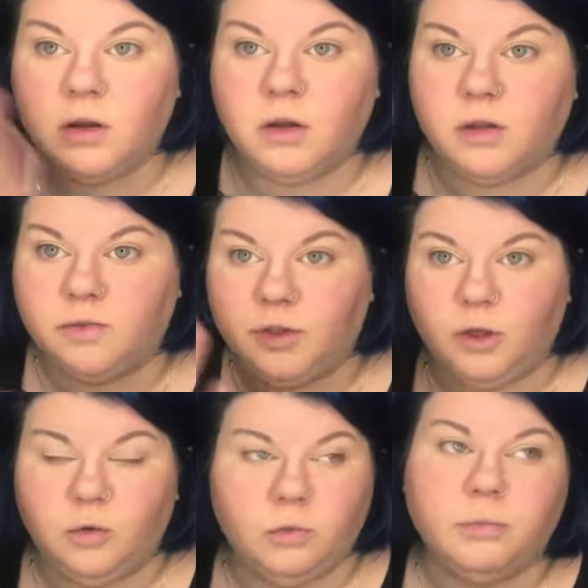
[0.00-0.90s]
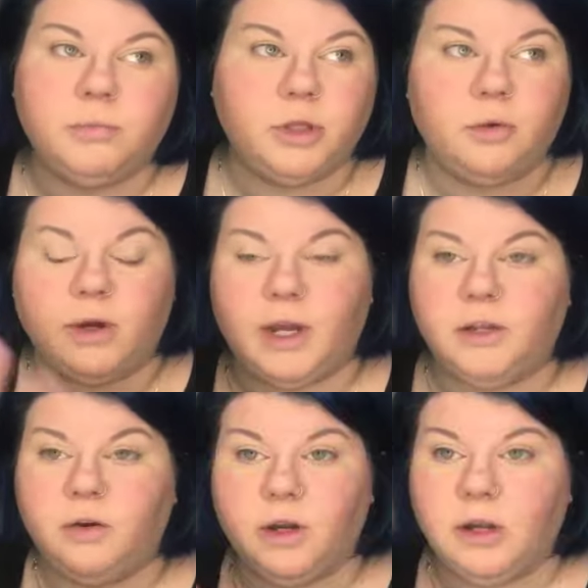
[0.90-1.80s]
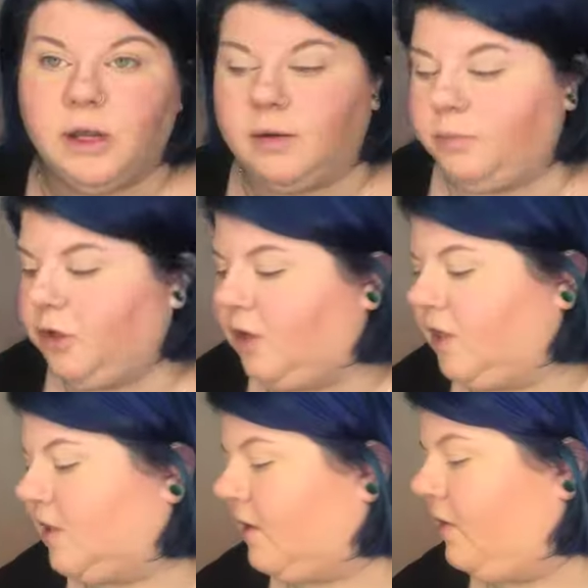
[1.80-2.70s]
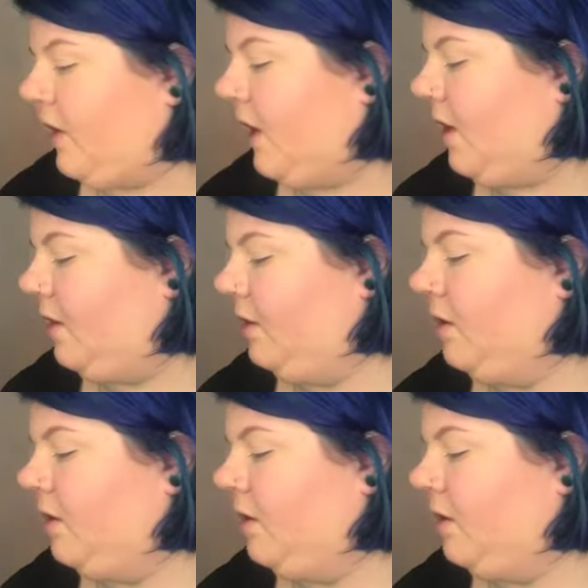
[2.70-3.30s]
and all of you blue-eyed, green-eyed beauties out there.